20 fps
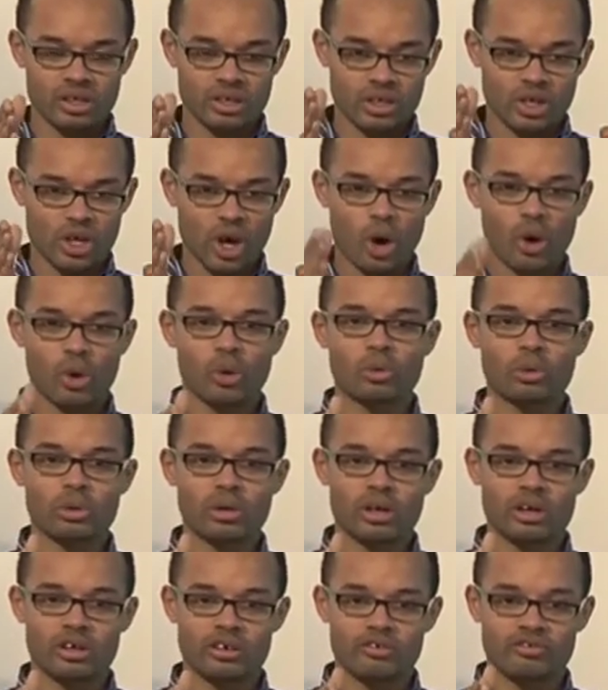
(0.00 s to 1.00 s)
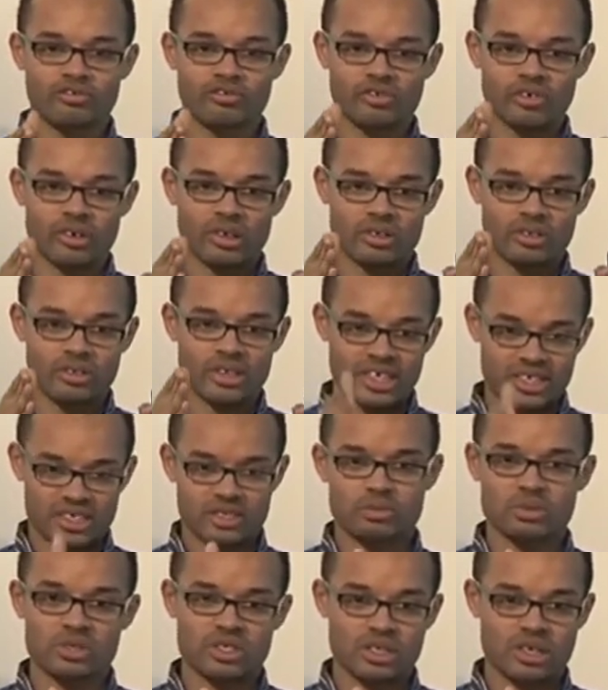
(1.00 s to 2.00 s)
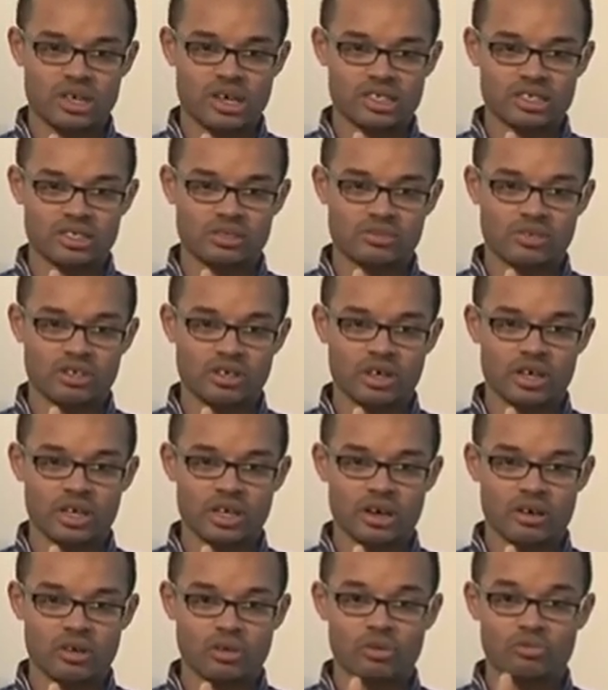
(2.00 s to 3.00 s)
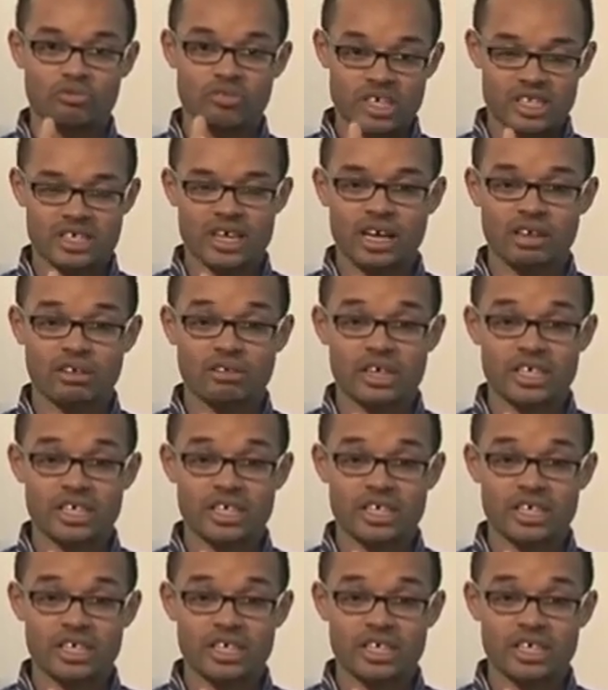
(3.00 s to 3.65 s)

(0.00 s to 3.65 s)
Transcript: goal of this was the customer or retailer I